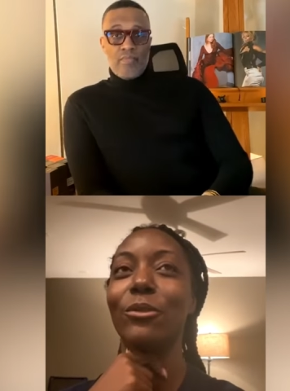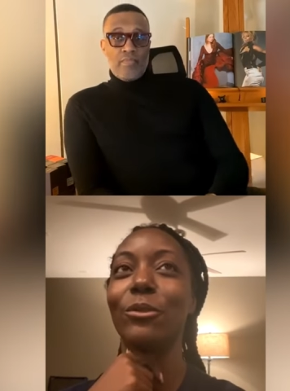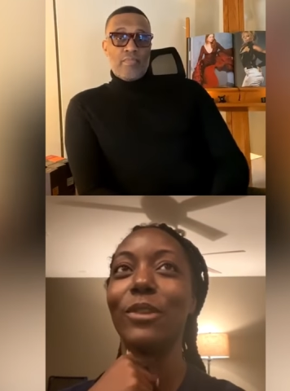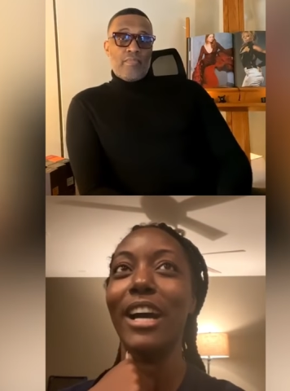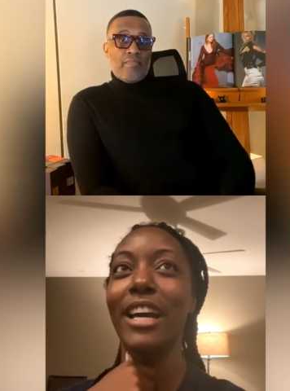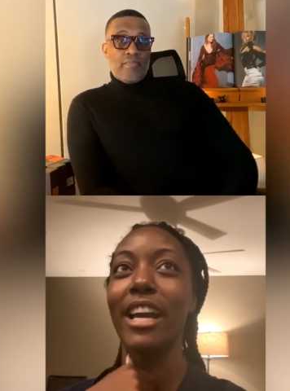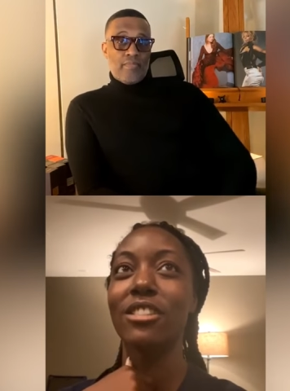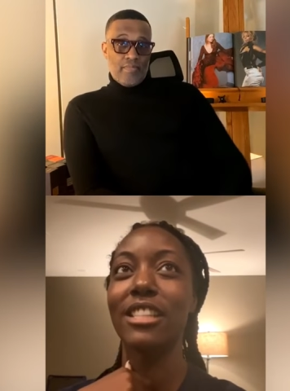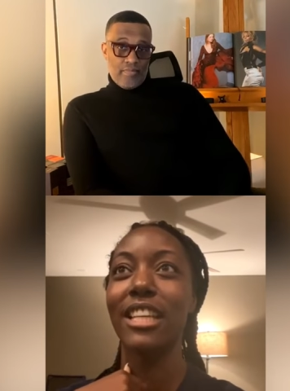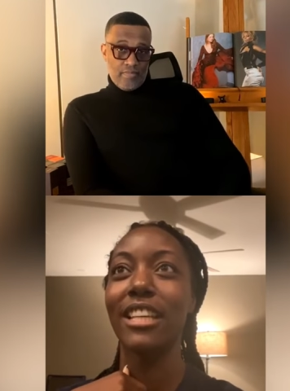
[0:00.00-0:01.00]

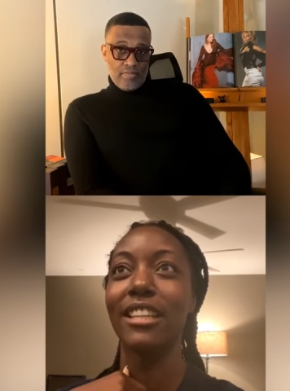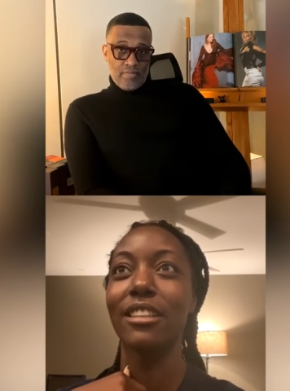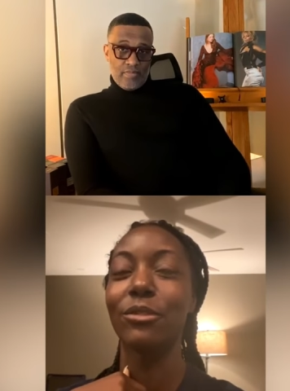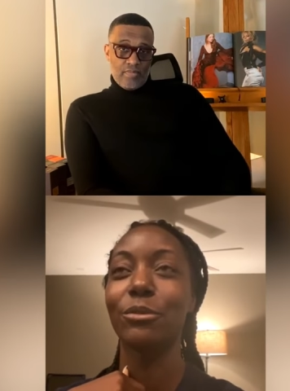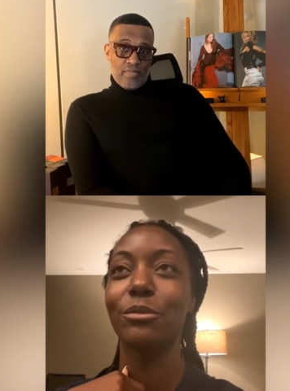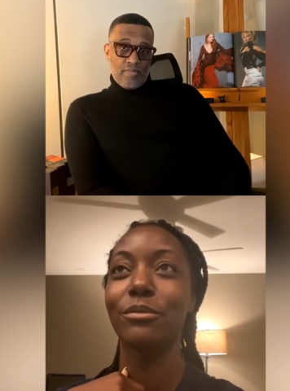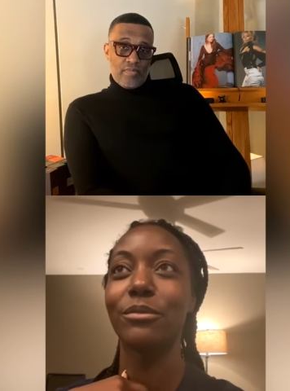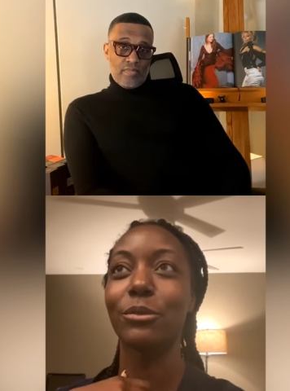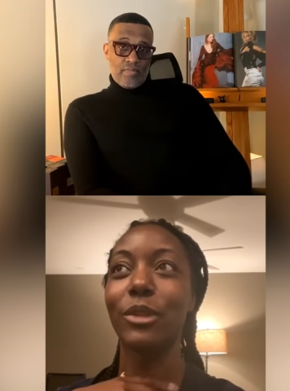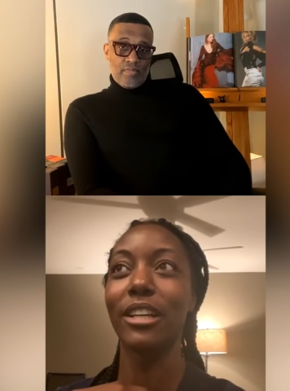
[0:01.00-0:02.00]
Speaker 1: actually,
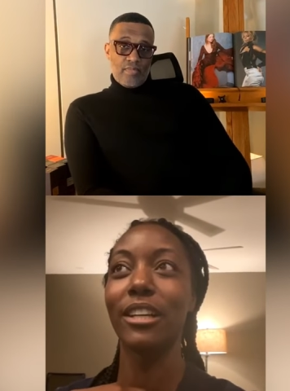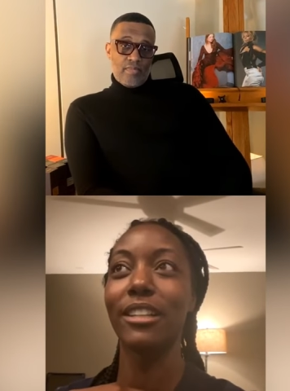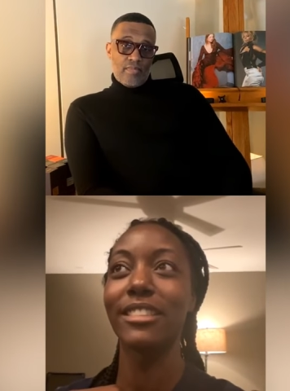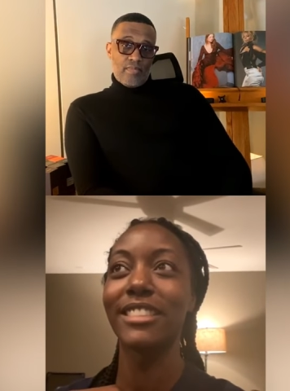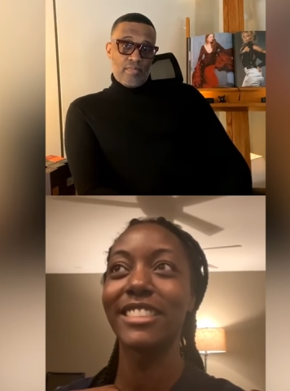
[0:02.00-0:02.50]
well,